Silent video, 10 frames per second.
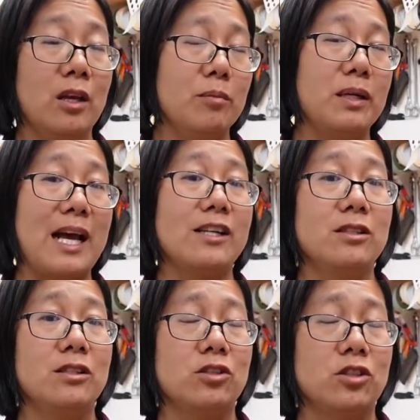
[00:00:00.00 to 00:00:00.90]
but
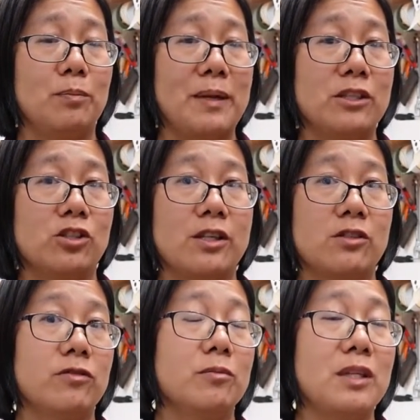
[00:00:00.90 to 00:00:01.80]
actually to stop
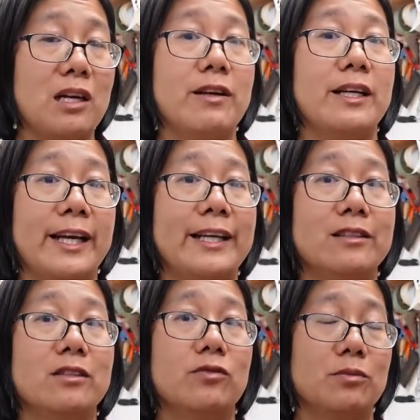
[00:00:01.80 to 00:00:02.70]
penetration from direct
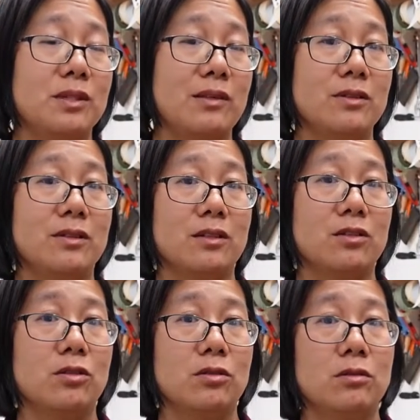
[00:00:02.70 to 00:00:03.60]
hits from
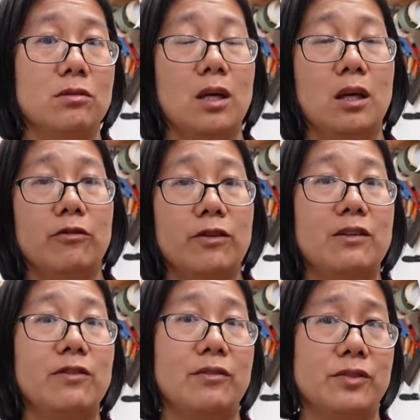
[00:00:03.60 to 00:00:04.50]
7.62,
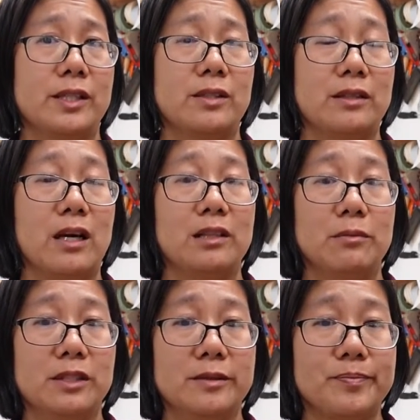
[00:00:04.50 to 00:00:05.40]
5.56
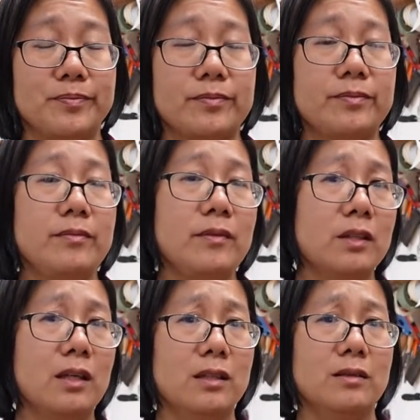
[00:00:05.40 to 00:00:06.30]
and
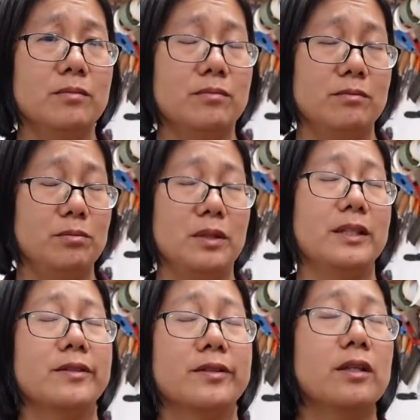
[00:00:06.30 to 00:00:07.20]
9mm
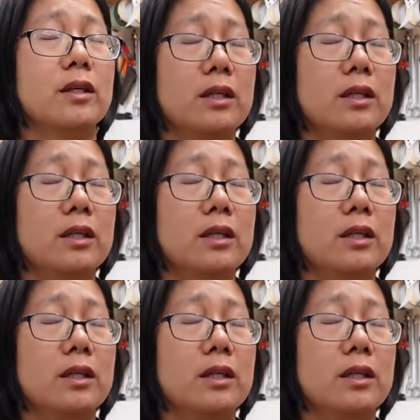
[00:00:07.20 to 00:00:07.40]
bullets.